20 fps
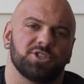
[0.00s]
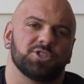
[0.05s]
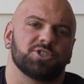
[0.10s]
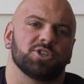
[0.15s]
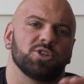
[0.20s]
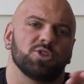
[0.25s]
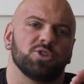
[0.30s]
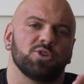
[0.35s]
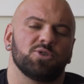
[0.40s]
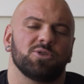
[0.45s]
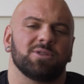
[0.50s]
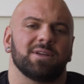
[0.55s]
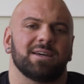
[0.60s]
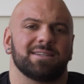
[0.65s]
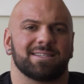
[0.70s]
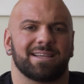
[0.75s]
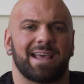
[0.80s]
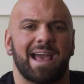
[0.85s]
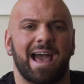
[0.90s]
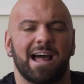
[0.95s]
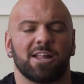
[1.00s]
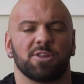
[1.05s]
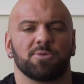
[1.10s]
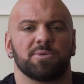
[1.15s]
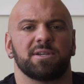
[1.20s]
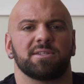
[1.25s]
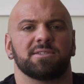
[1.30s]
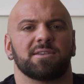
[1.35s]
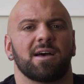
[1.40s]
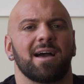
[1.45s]
just a little less
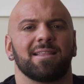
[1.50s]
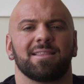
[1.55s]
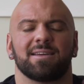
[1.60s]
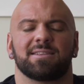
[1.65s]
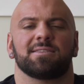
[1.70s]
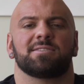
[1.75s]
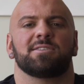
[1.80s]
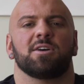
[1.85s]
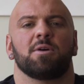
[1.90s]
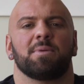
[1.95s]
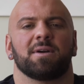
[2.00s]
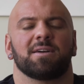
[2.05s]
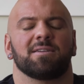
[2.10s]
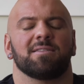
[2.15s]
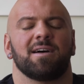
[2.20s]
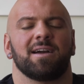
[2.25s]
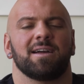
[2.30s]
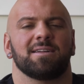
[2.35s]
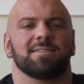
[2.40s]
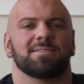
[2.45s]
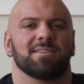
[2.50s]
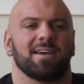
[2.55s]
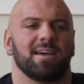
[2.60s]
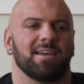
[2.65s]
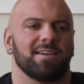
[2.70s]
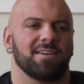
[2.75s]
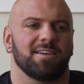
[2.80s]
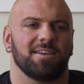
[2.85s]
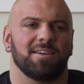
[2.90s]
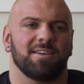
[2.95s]
calories. I like to tell my clients,
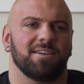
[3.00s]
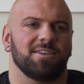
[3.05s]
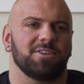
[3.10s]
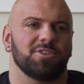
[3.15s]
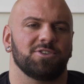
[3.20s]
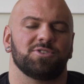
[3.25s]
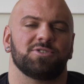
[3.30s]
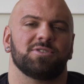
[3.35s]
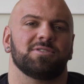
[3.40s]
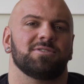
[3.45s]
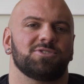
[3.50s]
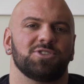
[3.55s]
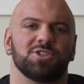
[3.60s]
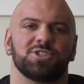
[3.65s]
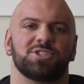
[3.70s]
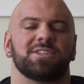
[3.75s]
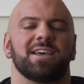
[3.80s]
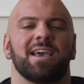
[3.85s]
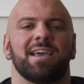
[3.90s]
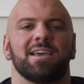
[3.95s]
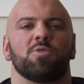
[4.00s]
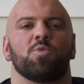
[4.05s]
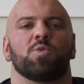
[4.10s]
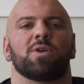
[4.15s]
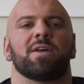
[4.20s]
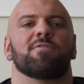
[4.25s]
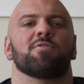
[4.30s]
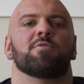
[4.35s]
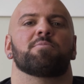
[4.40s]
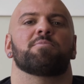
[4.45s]
like, just take
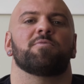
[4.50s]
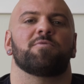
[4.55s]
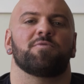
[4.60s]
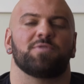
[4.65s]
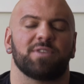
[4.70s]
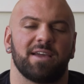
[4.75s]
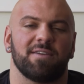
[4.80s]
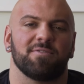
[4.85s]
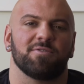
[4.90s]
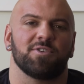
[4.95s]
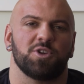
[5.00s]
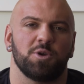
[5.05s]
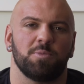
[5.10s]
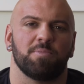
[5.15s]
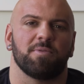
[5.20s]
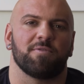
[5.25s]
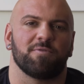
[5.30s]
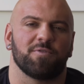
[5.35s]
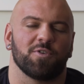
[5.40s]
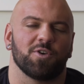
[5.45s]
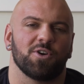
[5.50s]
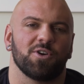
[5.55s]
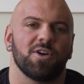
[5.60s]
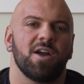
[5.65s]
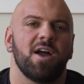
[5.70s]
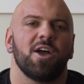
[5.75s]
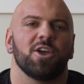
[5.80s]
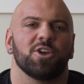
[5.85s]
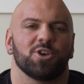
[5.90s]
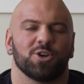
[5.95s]
whatever flavor you prefer.
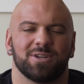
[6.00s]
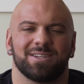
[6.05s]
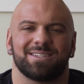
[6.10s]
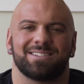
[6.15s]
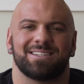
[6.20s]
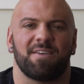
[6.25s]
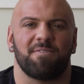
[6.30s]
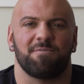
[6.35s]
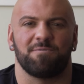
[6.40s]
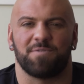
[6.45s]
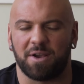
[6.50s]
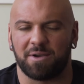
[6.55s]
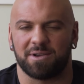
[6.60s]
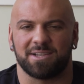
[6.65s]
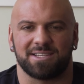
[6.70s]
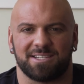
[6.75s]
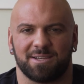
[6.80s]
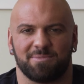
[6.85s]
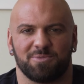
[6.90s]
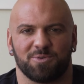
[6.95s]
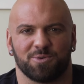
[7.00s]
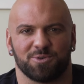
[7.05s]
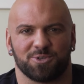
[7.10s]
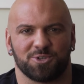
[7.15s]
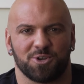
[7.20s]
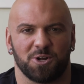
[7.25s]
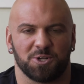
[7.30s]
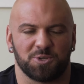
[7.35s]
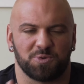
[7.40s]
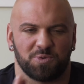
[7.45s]
You're going to see very similar
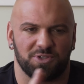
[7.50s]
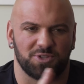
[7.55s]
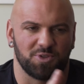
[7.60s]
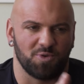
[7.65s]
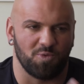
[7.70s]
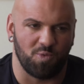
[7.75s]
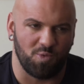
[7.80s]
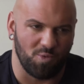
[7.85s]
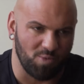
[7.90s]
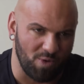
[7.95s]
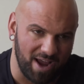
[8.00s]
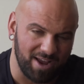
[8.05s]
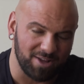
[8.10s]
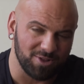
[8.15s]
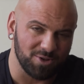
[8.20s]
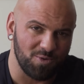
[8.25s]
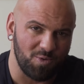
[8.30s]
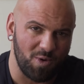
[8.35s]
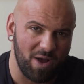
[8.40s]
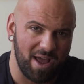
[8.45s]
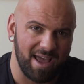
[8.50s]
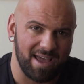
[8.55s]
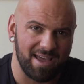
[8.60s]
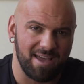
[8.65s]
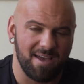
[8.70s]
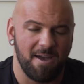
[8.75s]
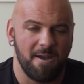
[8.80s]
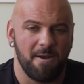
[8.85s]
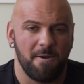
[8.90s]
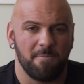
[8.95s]
results with the regular whey
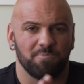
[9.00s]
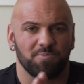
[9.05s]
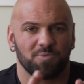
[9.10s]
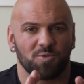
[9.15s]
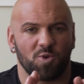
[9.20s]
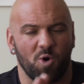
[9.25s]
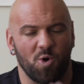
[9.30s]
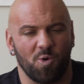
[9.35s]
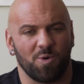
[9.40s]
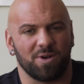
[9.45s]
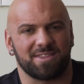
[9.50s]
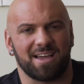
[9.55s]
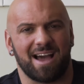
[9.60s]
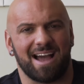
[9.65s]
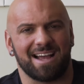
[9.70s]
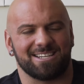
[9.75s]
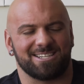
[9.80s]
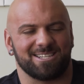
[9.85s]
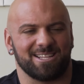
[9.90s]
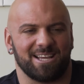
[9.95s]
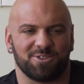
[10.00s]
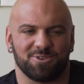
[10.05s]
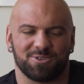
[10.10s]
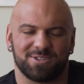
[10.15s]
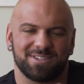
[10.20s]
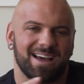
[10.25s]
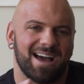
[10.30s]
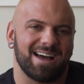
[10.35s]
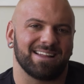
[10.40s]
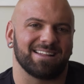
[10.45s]
or with isolate. There's
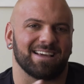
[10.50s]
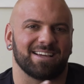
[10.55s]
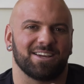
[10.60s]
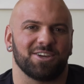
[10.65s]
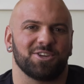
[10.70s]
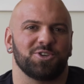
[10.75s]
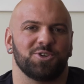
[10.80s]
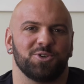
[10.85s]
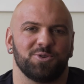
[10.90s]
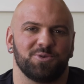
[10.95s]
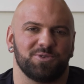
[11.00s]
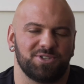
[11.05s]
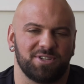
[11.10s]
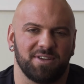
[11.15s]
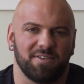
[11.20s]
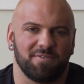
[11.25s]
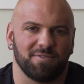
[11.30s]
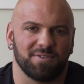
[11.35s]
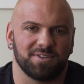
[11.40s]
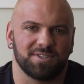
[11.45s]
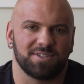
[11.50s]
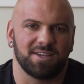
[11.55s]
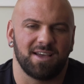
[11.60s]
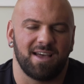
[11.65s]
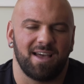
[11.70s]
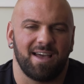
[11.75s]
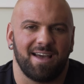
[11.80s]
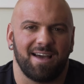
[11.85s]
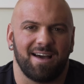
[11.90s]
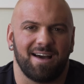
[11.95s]
not like a huge difference
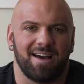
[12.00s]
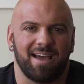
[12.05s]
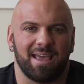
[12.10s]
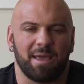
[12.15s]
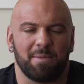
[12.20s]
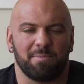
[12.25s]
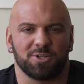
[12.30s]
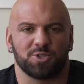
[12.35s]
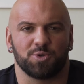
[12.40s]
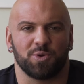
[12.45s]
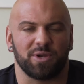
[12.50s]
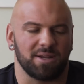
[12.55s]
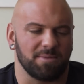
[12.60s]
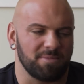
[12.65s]
in between